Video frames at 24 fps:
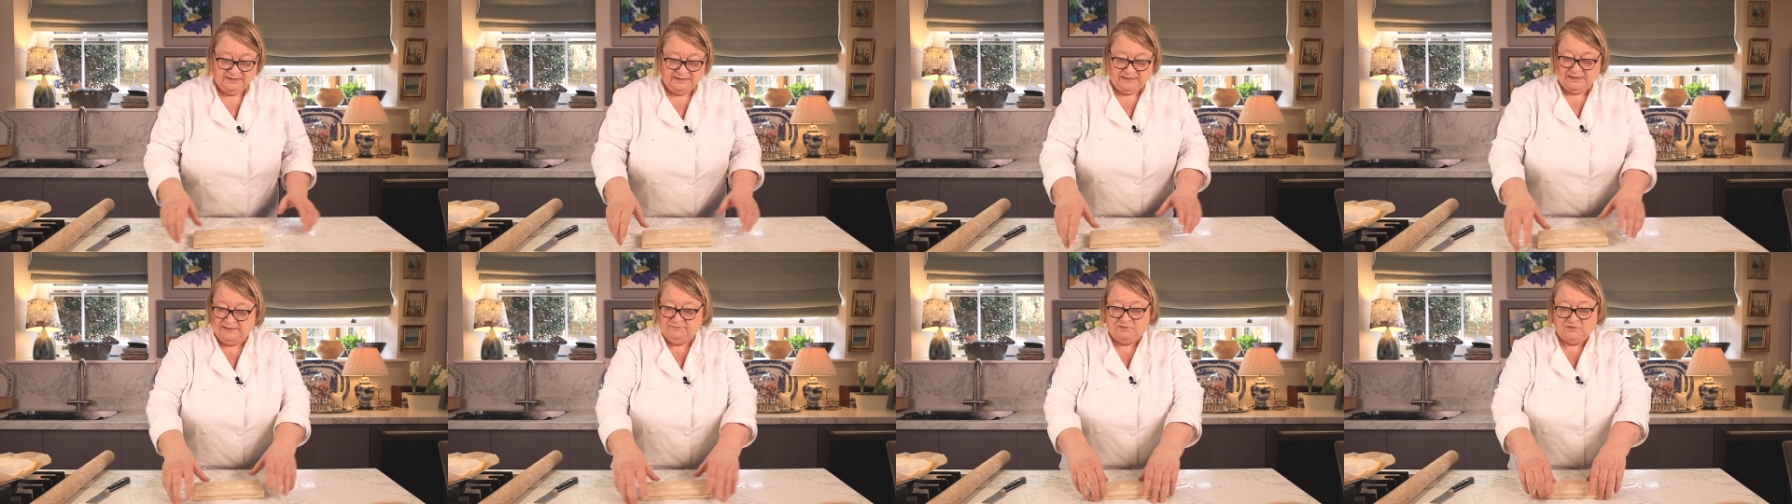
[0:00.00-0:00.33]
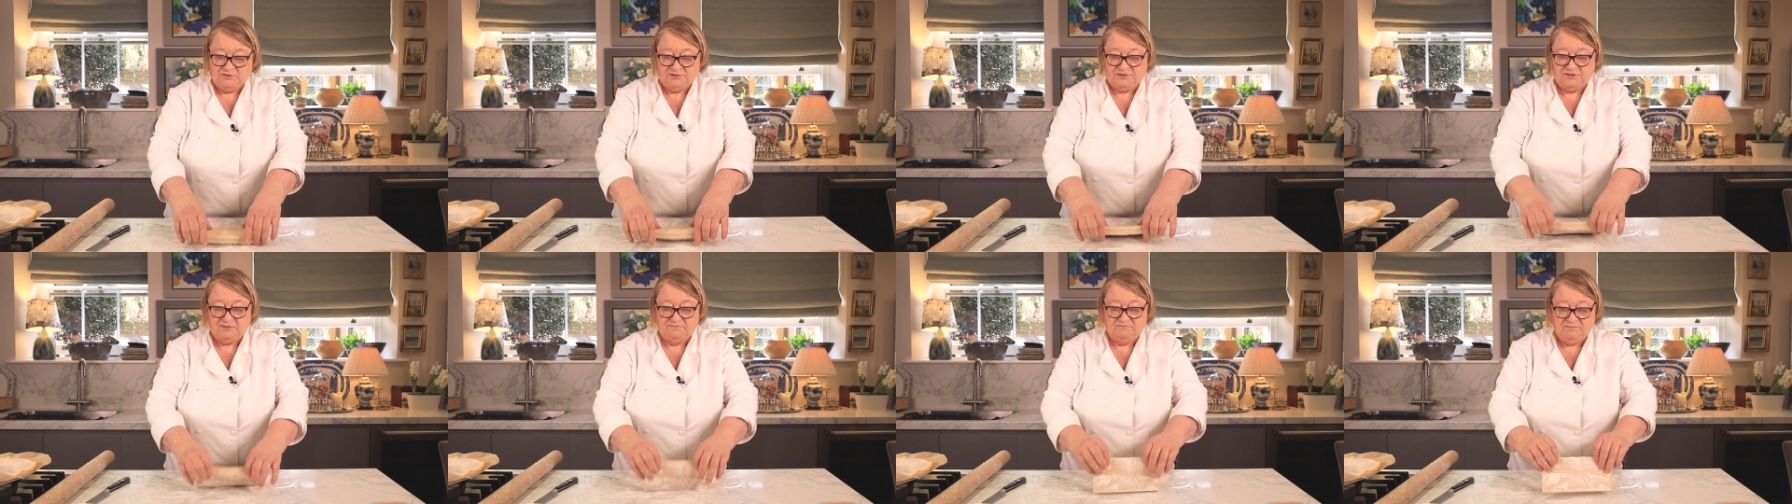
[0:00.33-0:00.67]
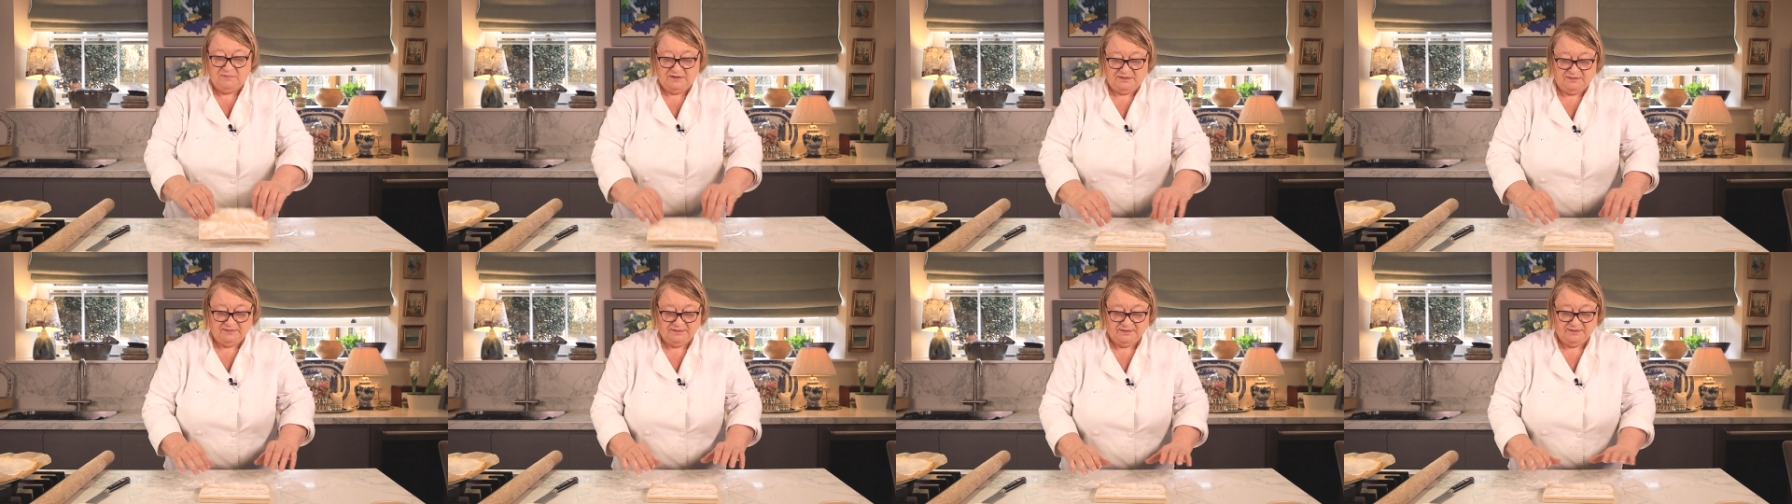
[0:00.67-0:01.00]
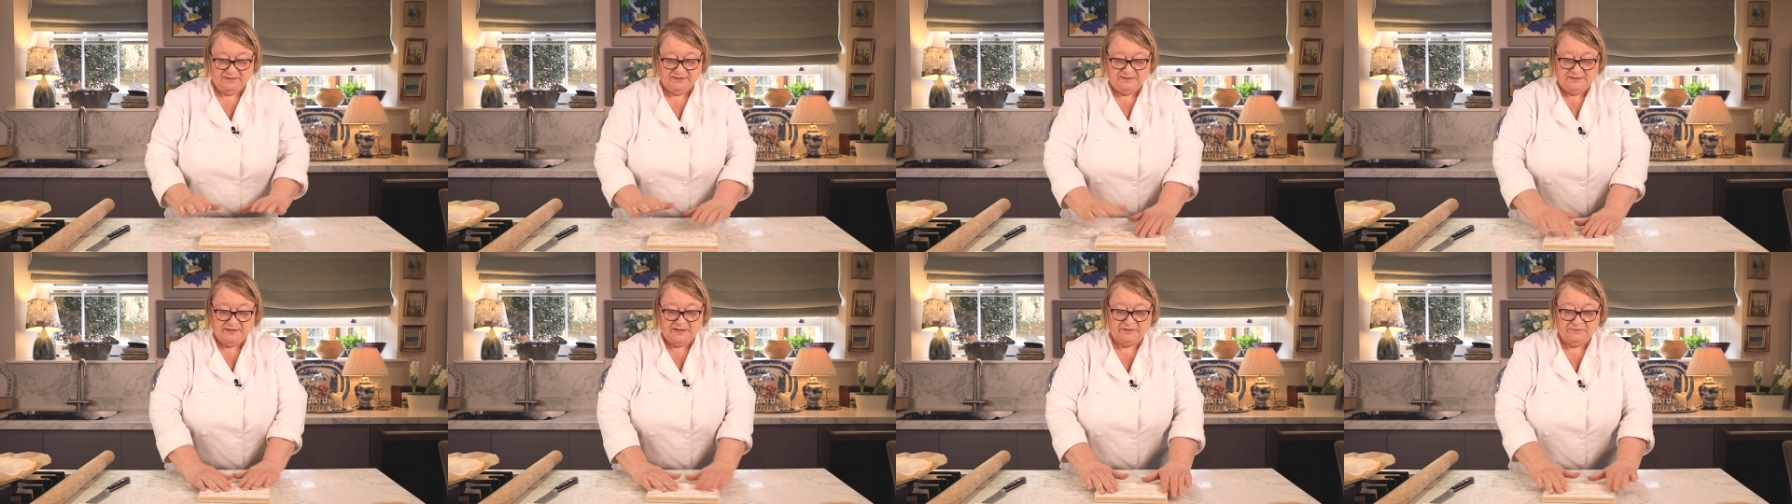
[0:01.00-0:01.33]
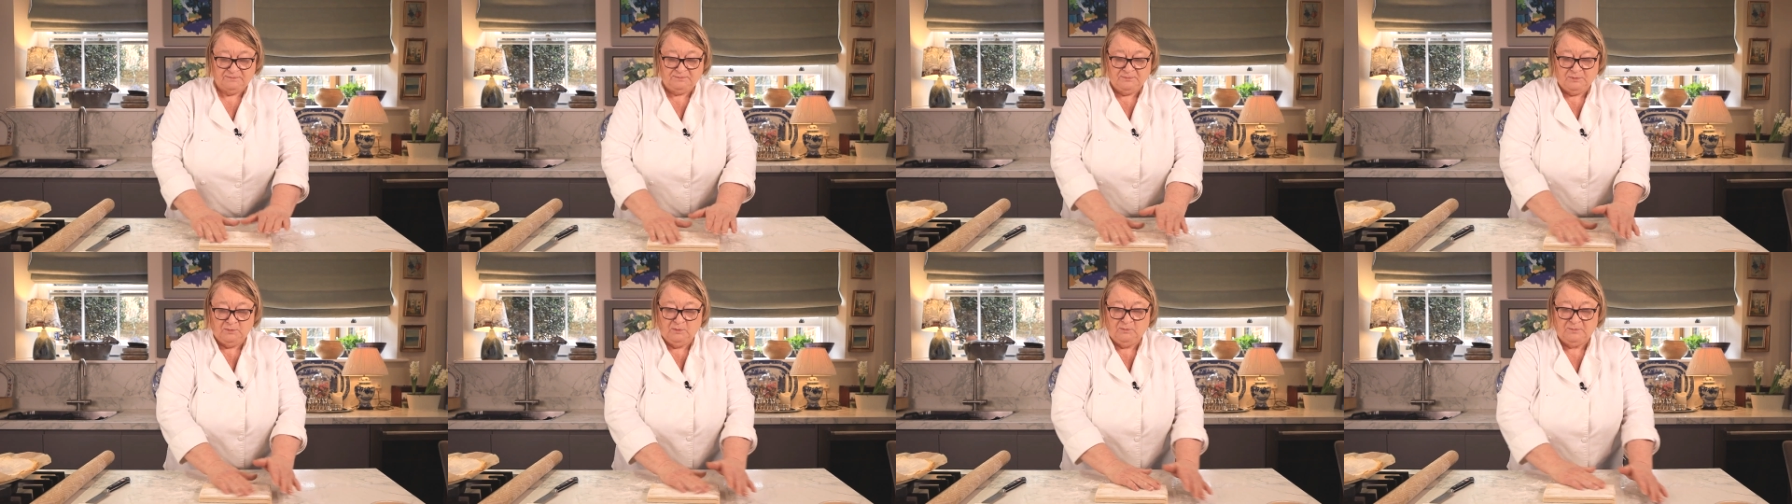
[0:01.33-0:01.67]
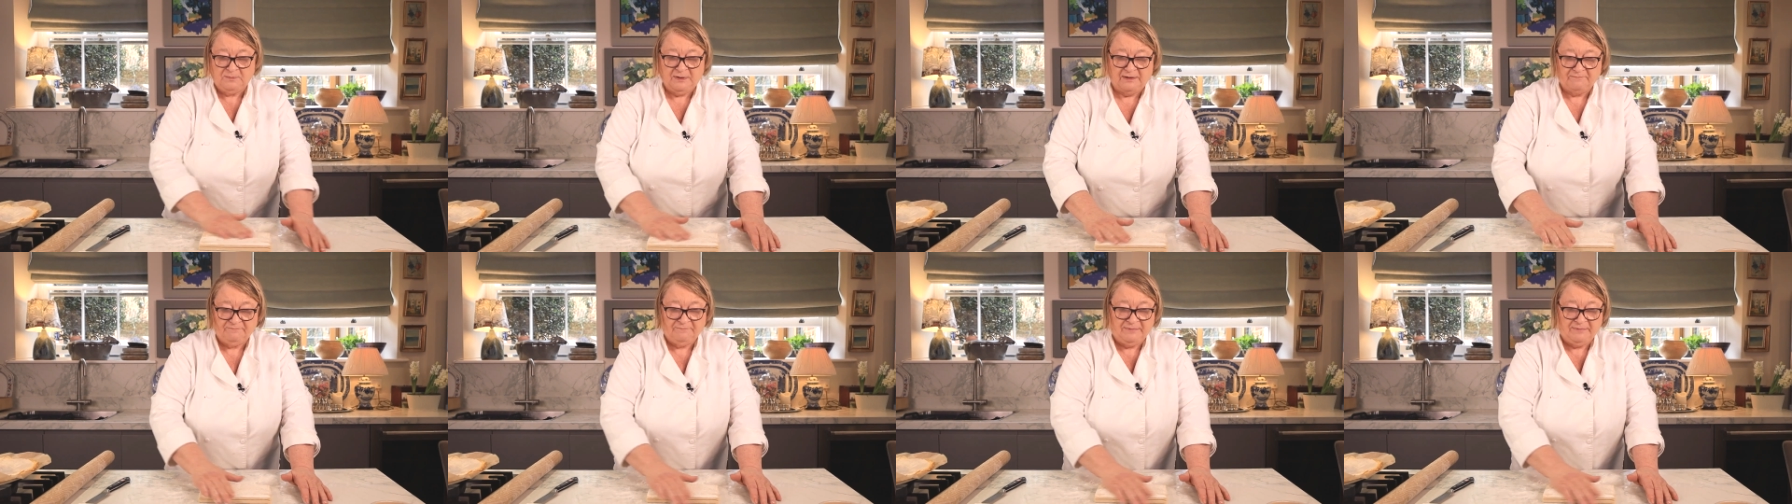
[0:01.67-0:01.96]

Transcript: I've got another pull puff